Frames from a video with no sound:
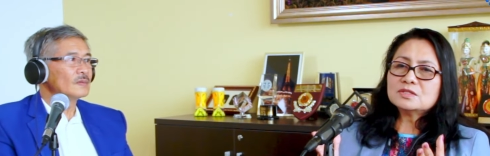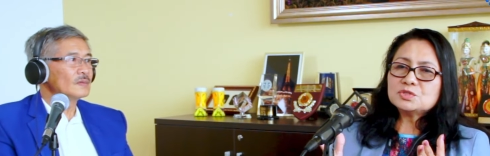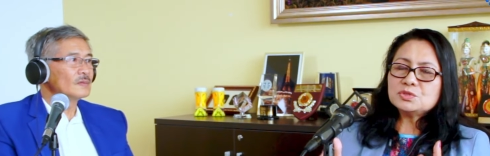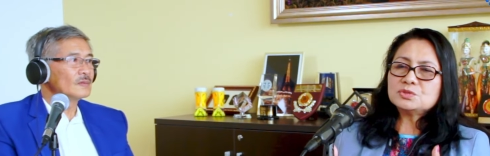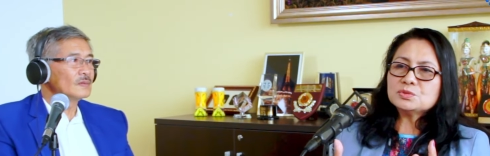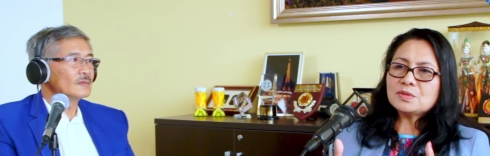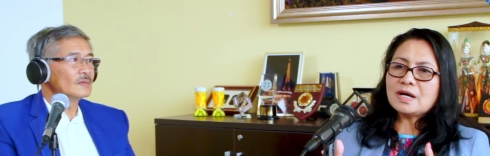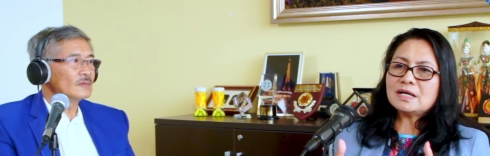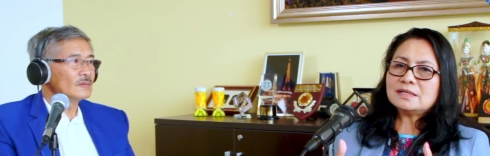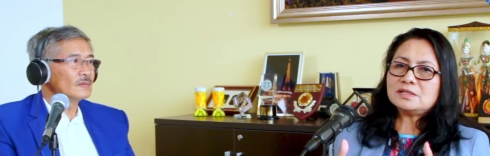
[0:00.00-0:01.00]
Speaker 1: to, to
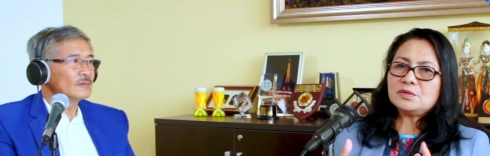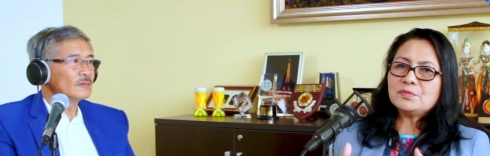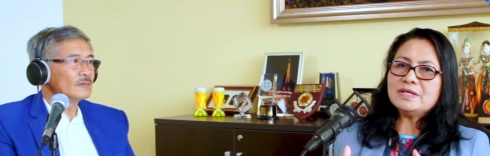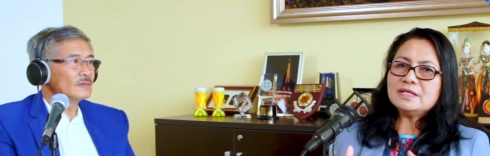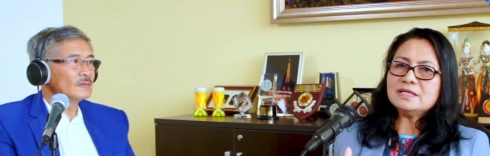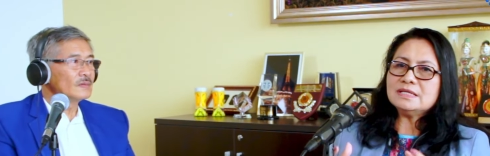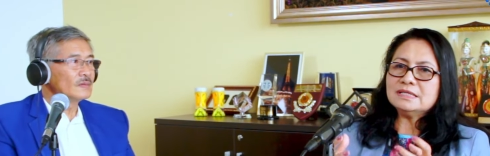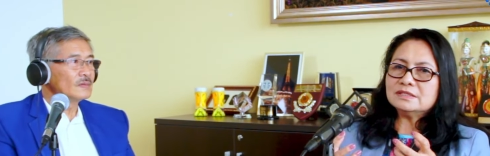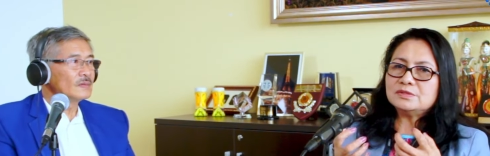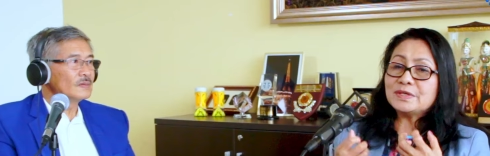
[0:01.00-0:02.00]
uh,
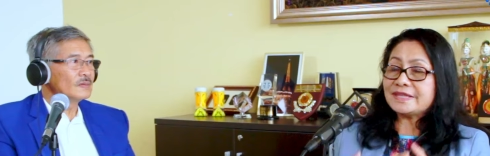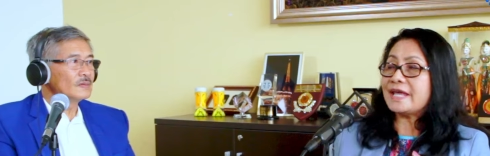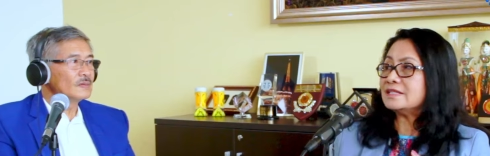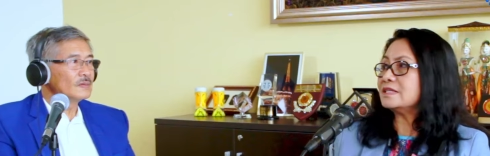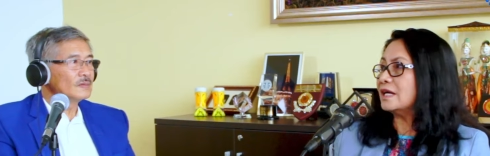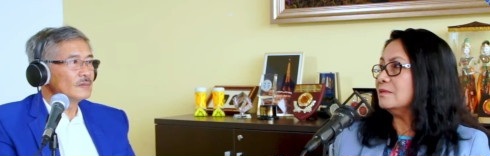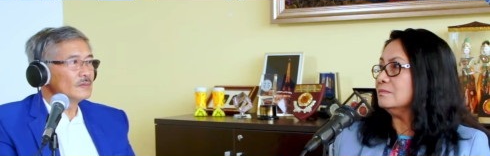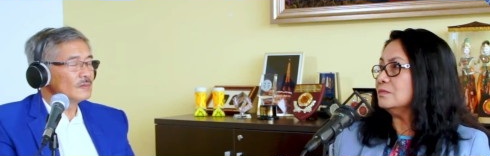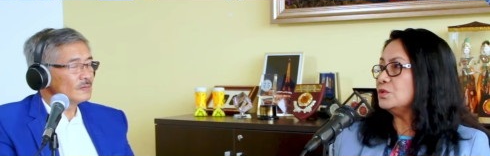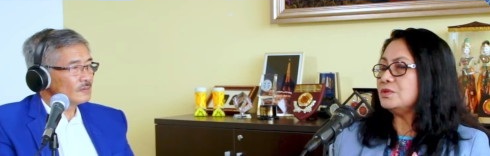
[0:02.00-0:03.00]
really retain
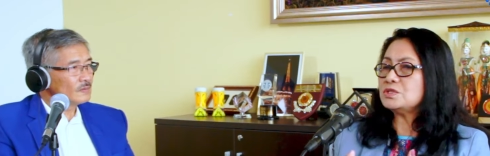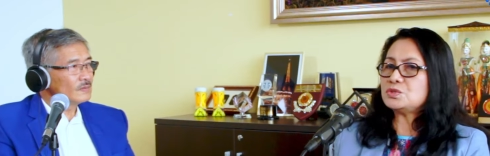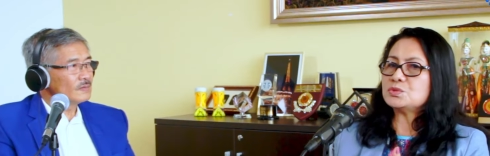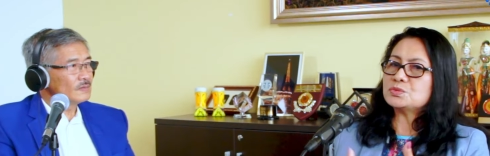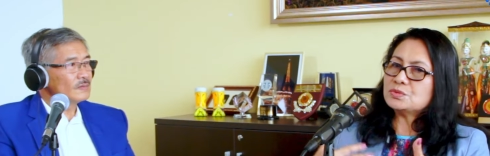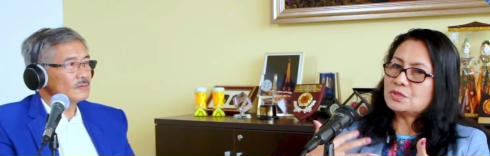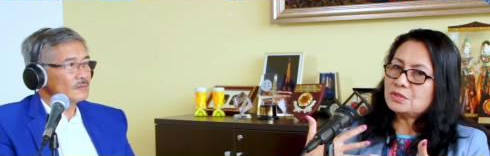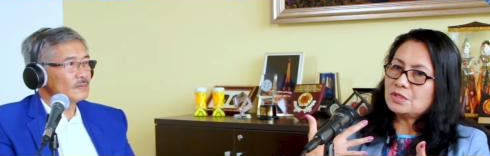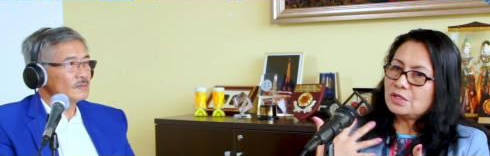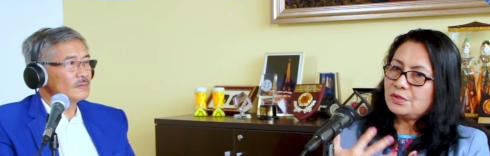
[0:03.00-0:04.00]
them, you need to
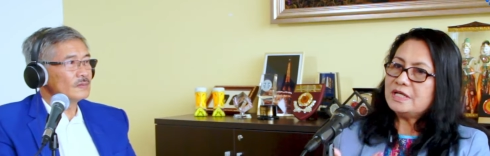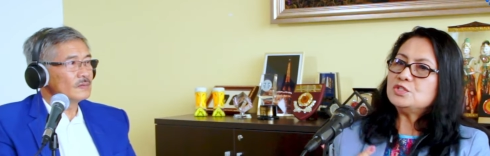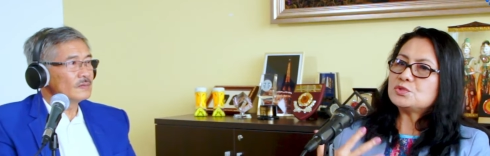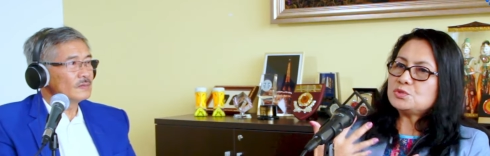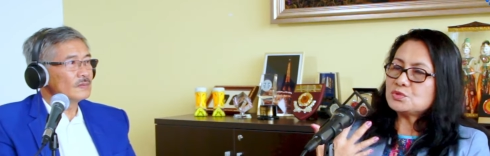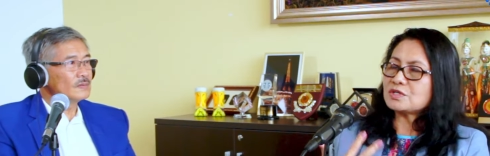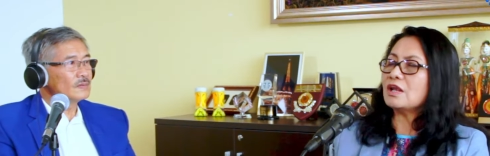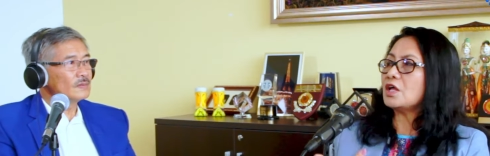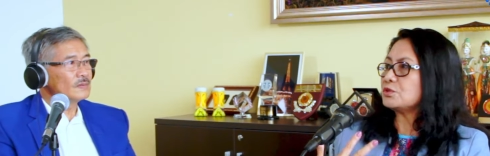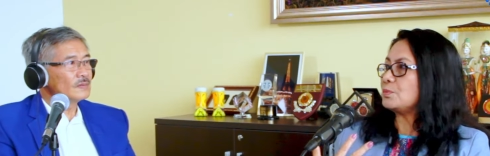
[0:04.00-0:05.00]
introduce a
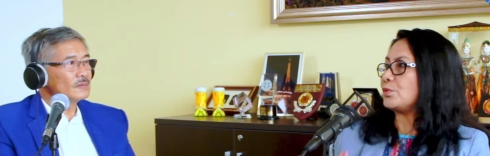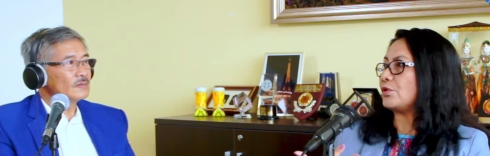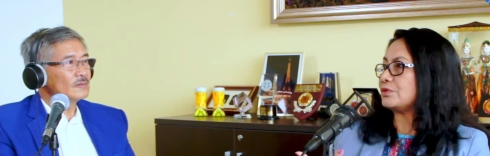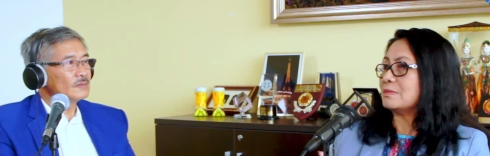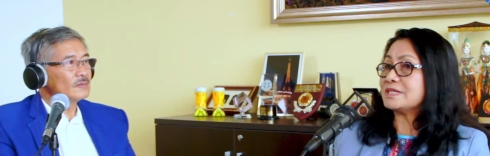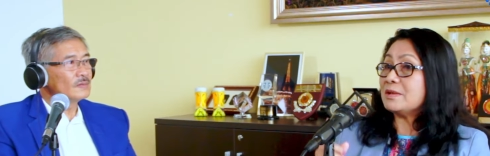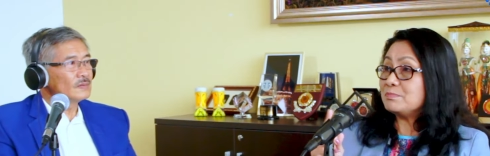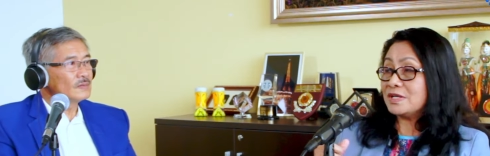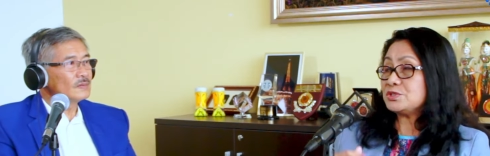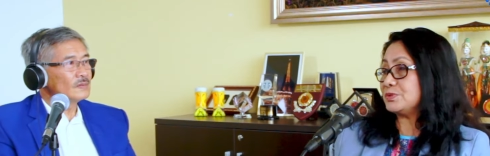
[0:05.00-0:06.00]
lot of programs,
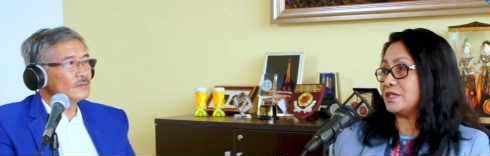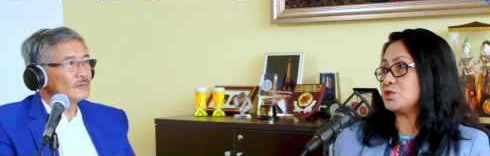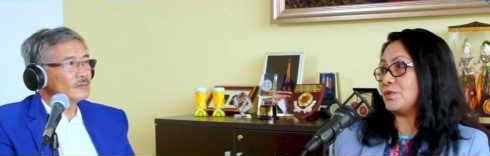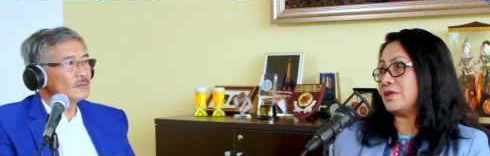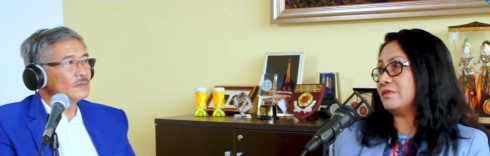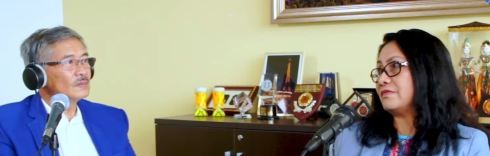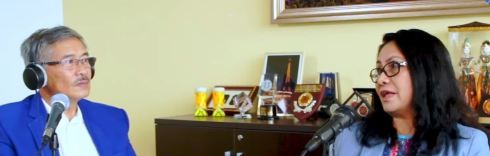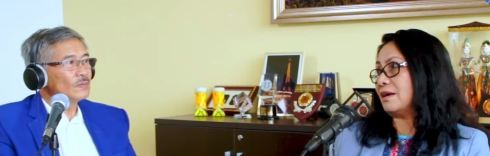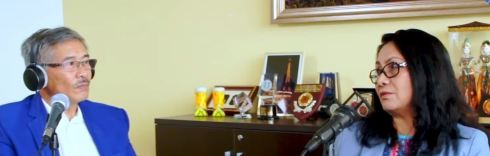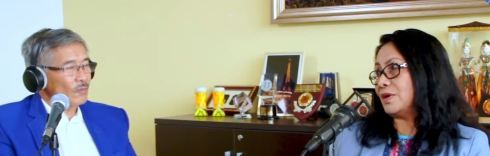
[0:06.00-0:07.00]
and mentoring is one of
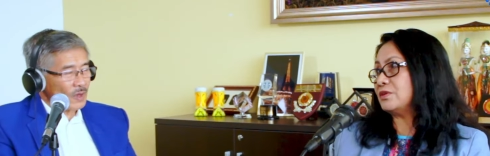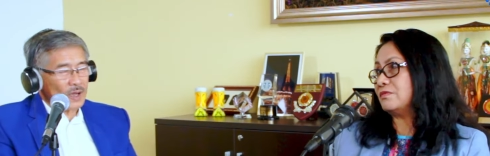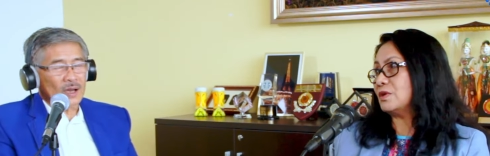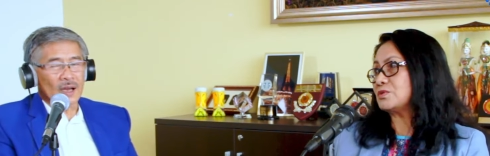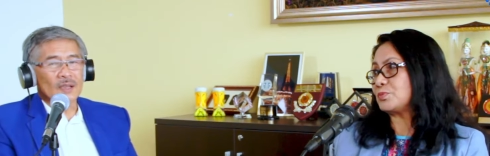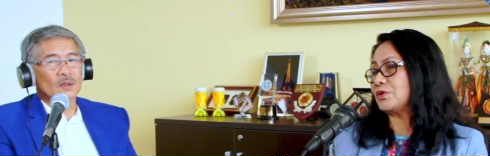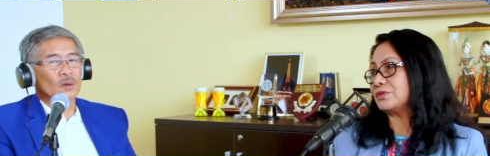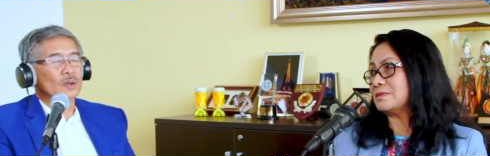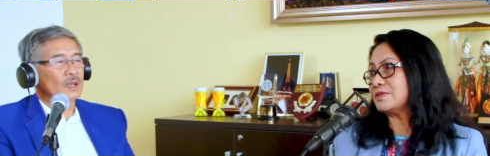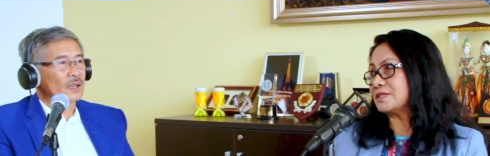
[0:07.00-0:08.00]
the, one of those I
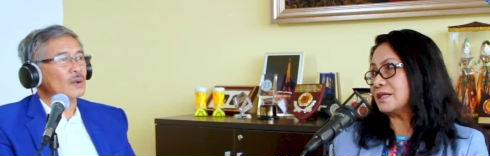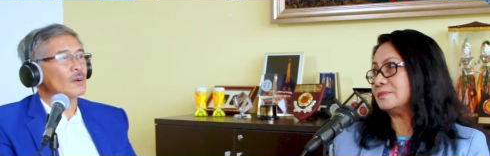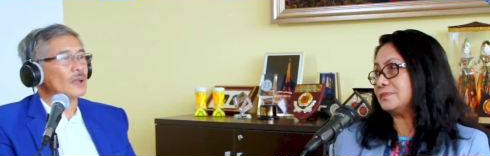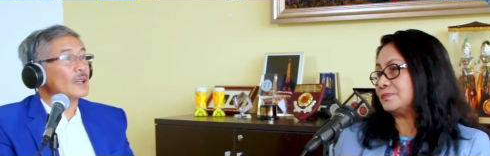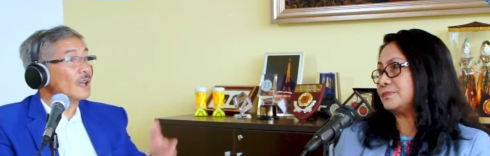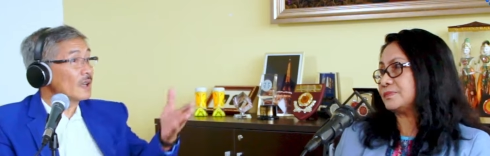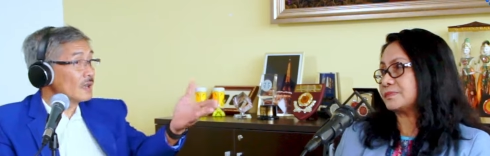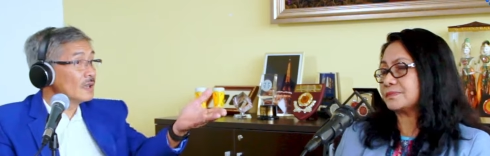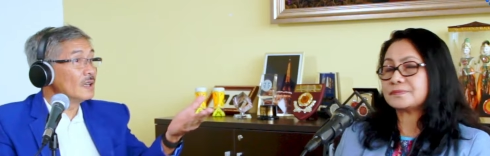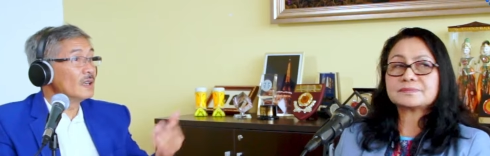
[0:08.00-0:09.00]
programs. Totally yeah. Right
Speaker 2: yeah. on
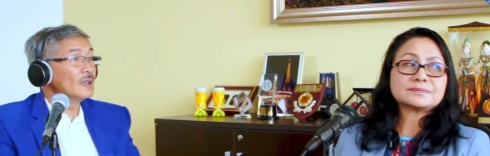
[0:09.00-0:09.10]
your end,